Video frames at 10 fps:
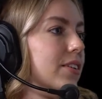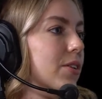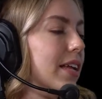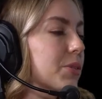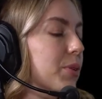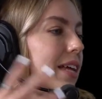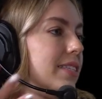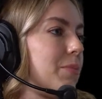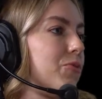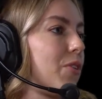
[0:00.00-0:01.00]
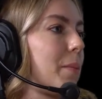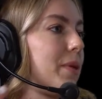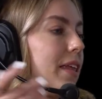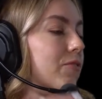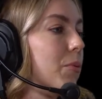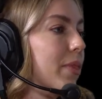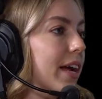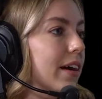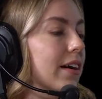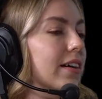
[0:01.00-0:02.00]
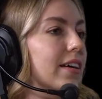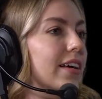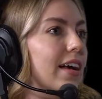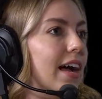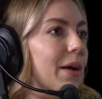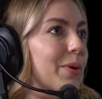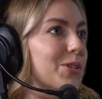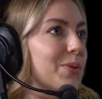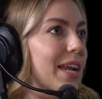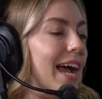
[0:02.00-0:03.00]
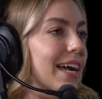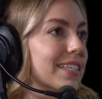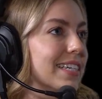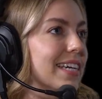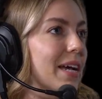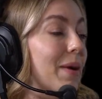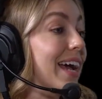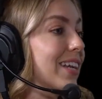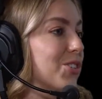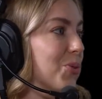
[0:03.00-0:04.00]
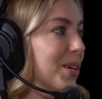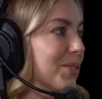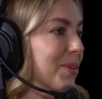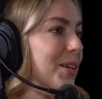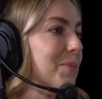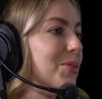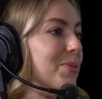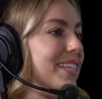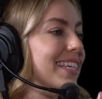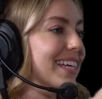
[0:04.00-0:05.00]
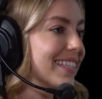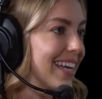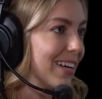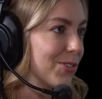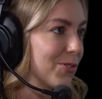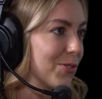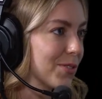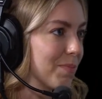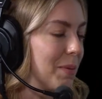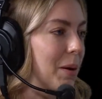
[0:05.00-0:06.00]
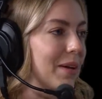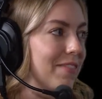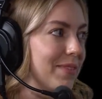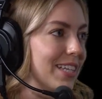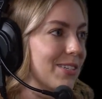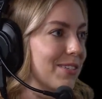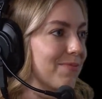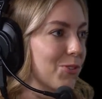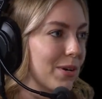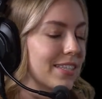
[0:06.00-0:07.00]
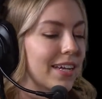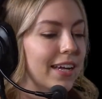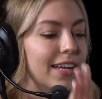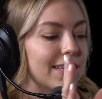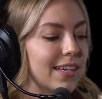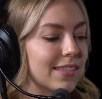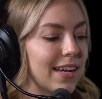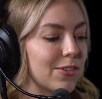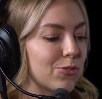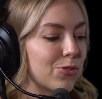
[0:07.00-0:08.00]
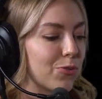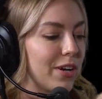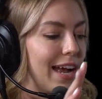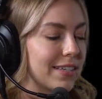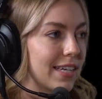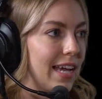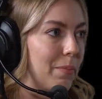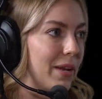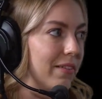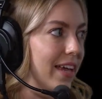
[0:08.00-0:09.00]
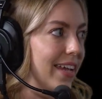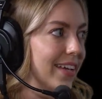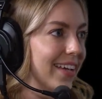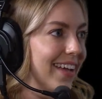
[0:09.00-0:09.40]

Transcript: So that's where that stemmed from. And then from there, I went to an acting camp. I had a choice one year between Dance Nationals. My mom gave me this choice. Dance Nationals or an acting camp in LA.